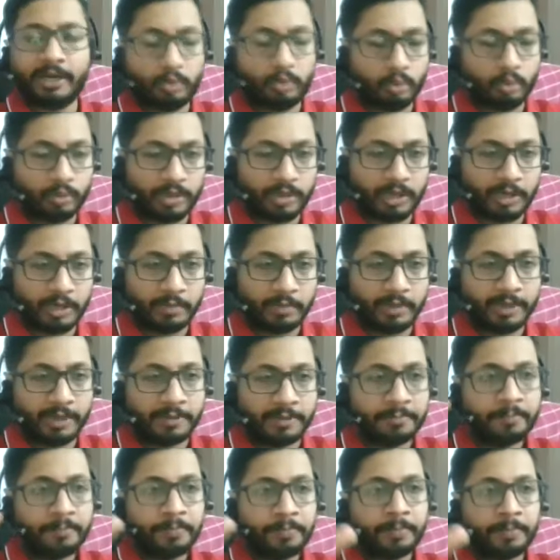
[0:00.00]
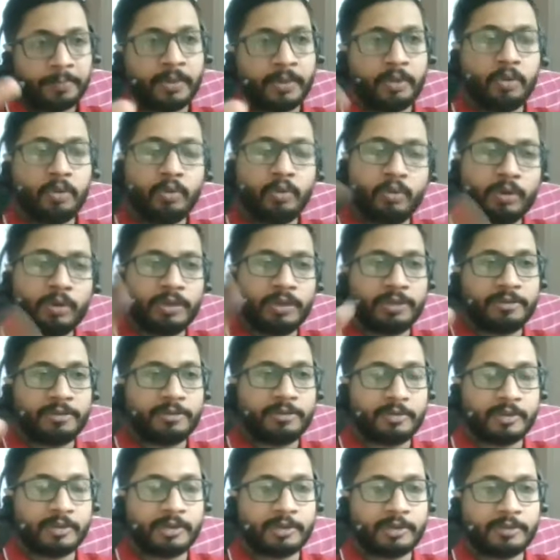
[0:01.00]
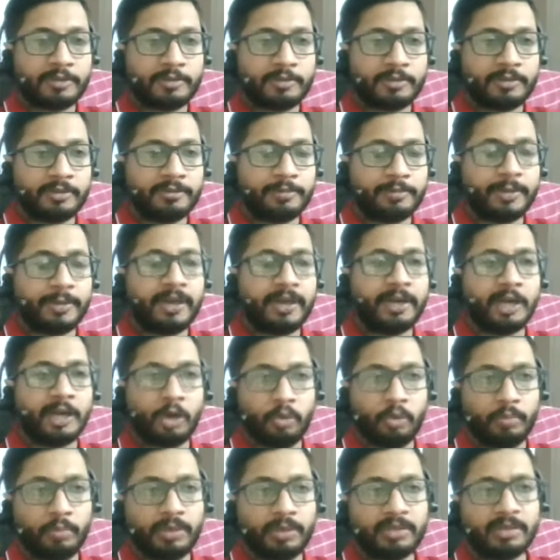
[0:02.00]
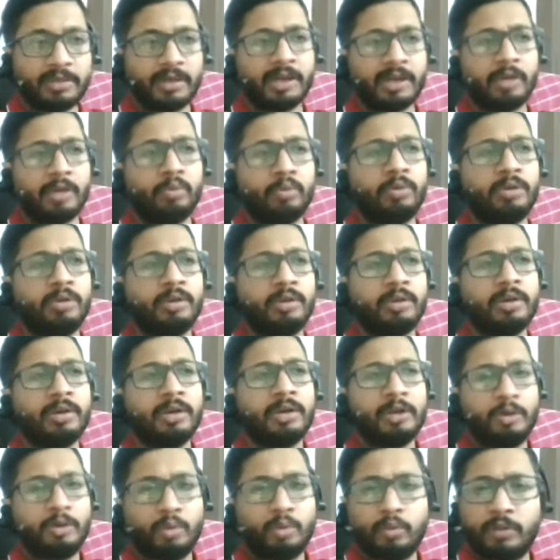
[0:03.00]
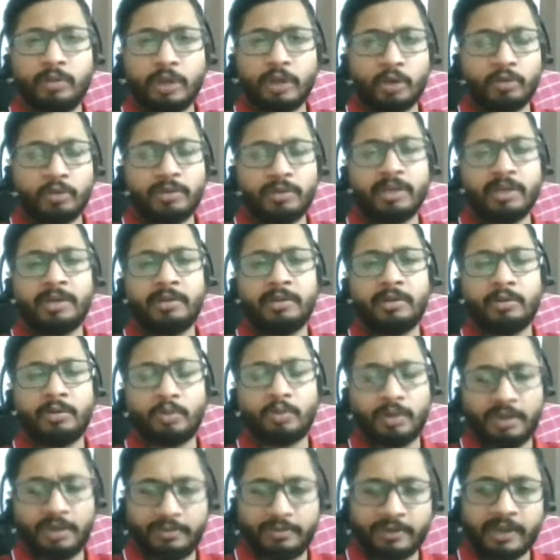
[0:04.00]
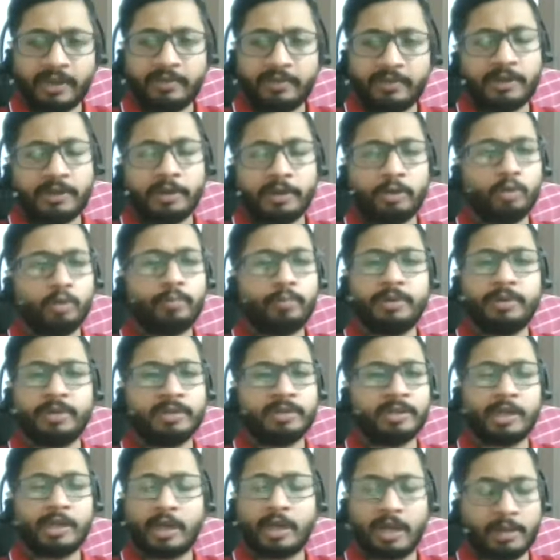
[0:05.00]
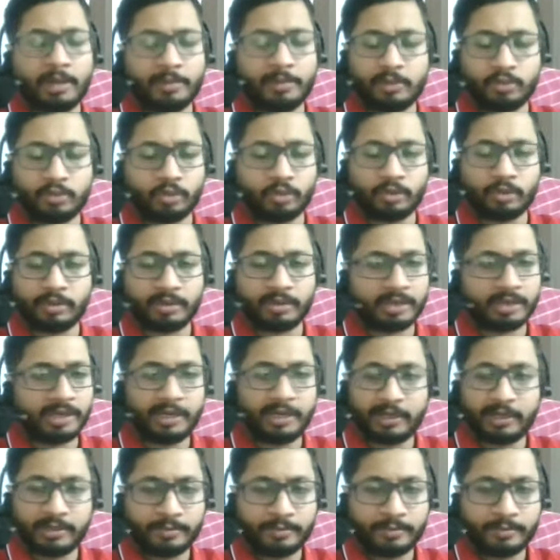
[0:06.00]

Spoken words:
2 terabyte, you would spend how much? Around 2,000, 2,500 rupees in Amazon, correct?